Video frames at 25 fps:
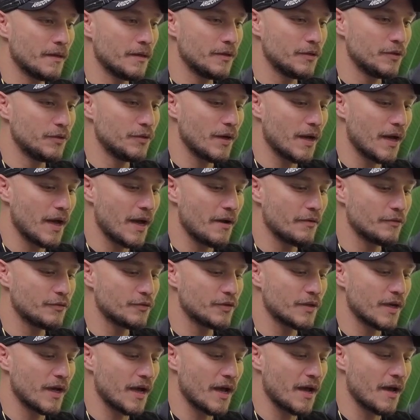you have
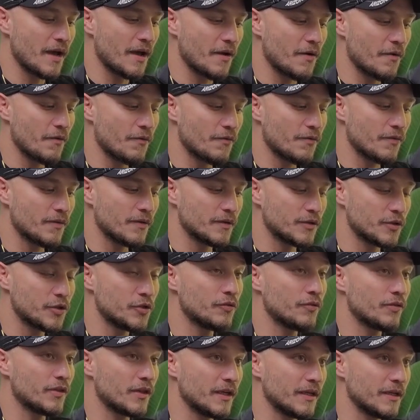to have
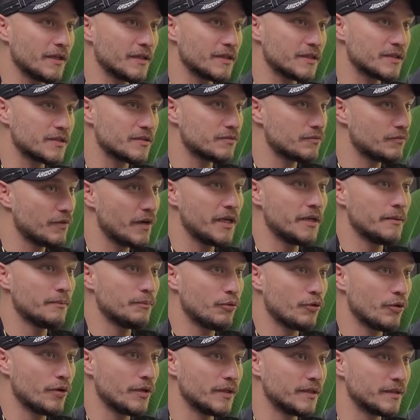two things, very
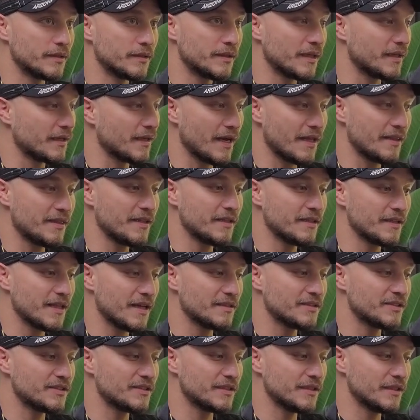important. Like, I think
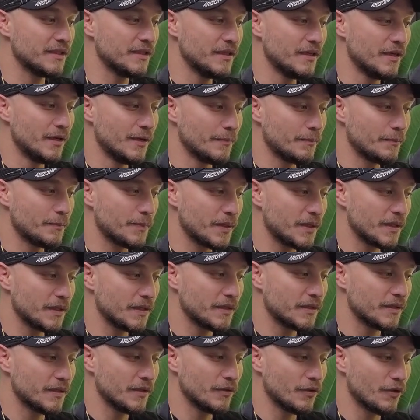that's the
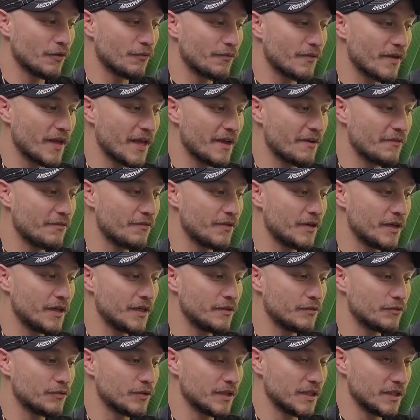pinnacle of every
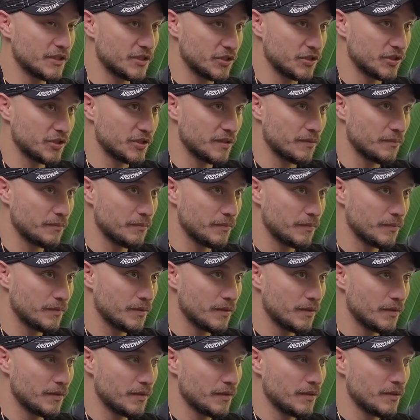relationship:
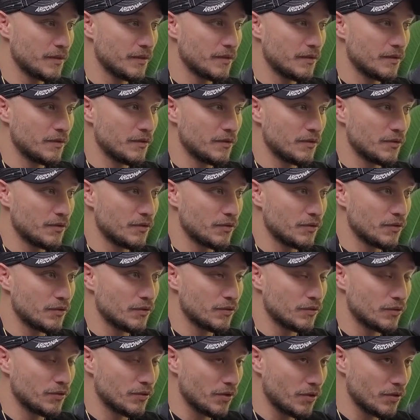
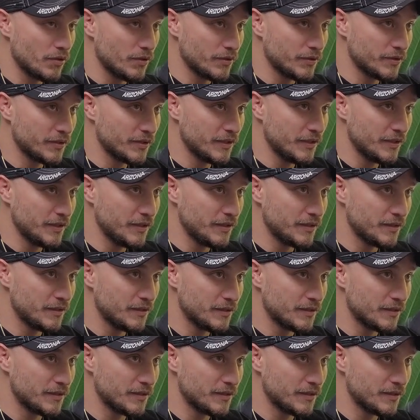loyalty